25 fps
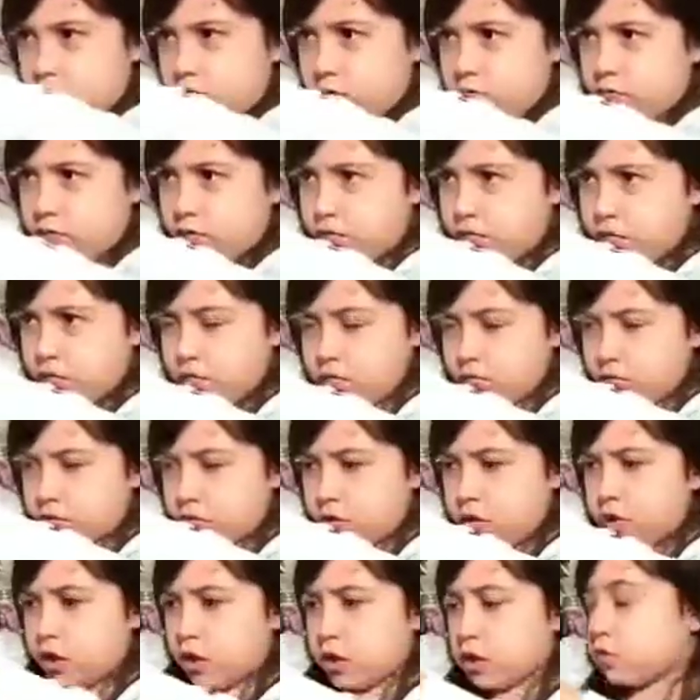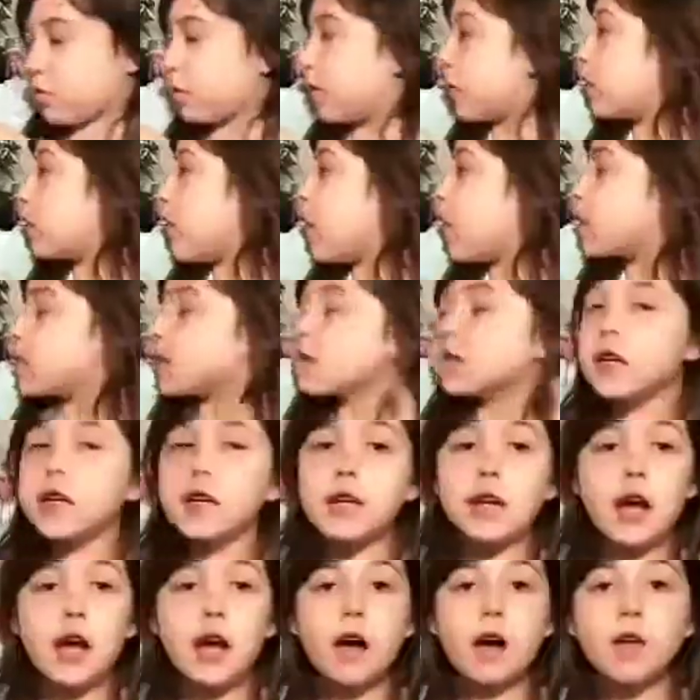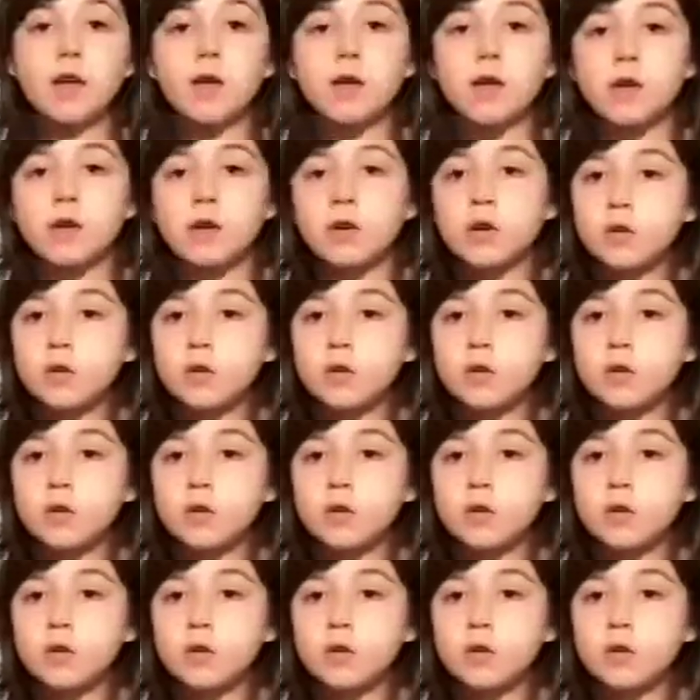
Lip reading: Oh. It's really hard to take out,